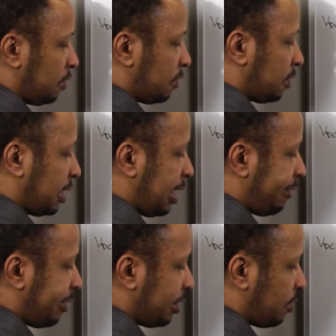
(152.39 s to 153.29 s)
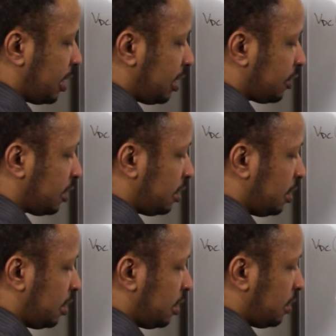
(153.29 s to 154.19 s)
So now our
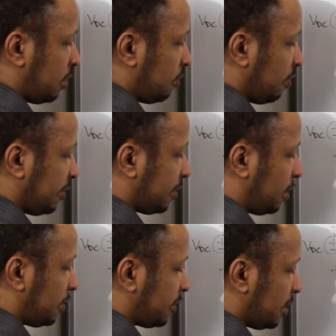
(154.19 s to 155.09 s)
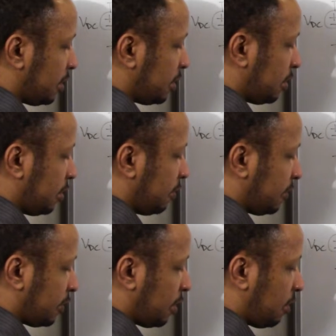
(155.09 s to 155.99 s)
equation results in
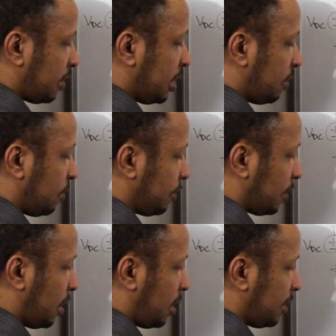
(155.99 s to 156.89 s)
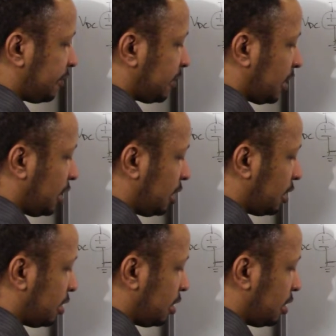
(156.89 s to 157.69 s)
0 equals RC